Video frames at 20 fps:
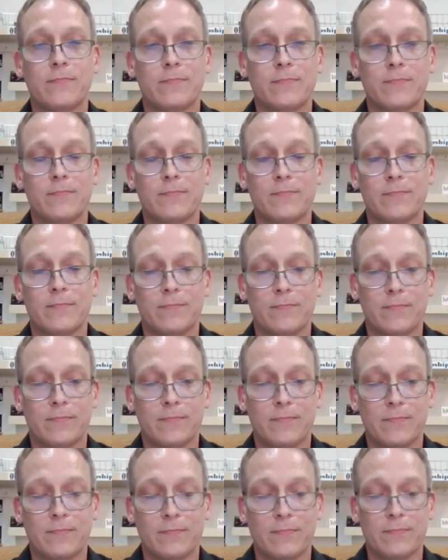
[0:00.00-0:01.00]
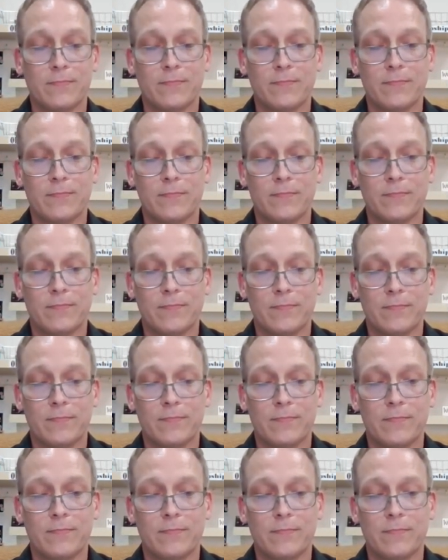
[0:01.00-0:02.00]

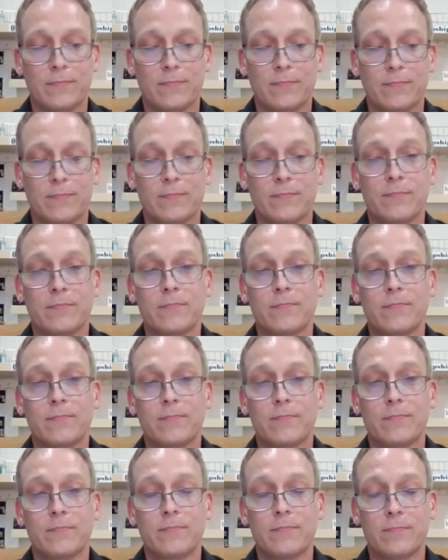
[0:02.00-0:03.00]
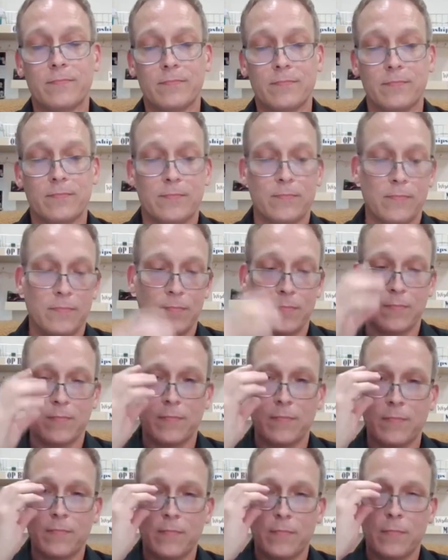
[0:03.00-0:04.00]

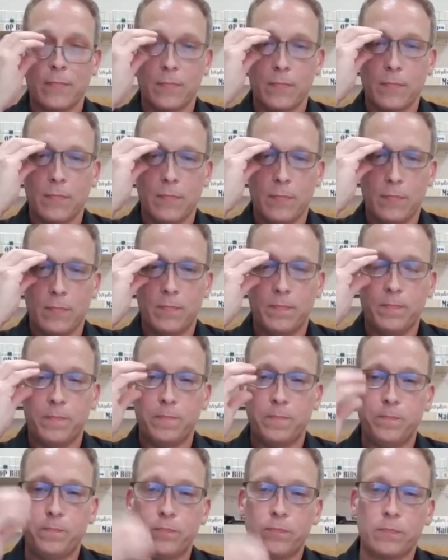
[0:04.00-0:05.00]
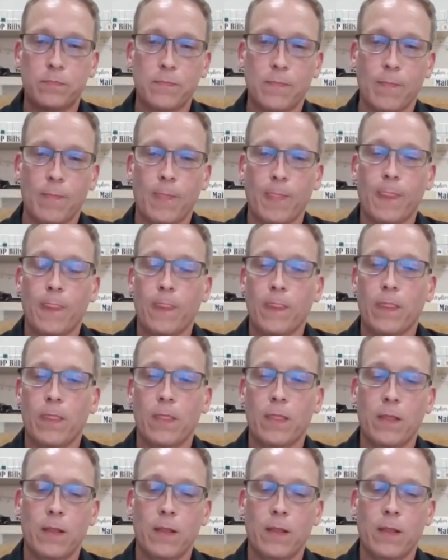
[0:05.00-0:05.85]
[no speech]